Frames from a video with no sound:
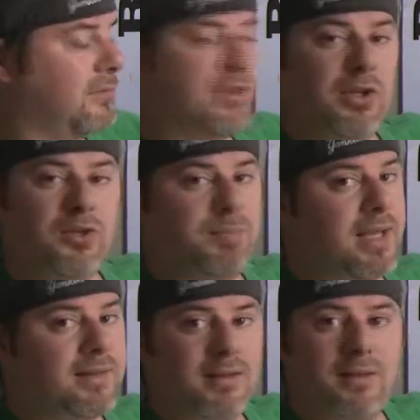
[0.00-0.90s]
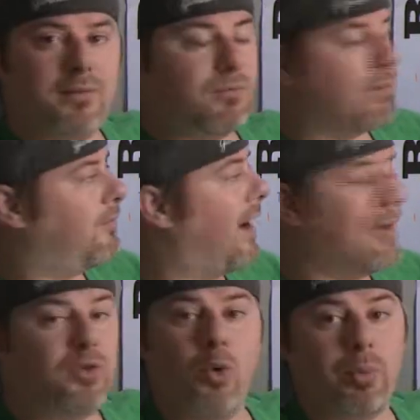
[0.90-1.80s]
steals bases,
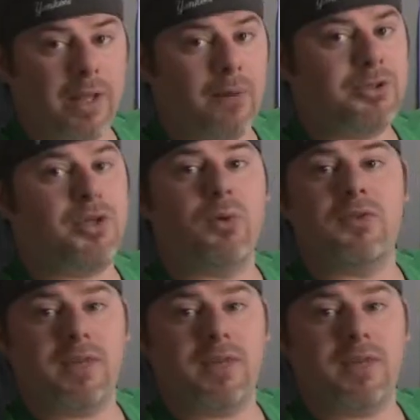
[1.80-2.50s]
5-tool player, which you don't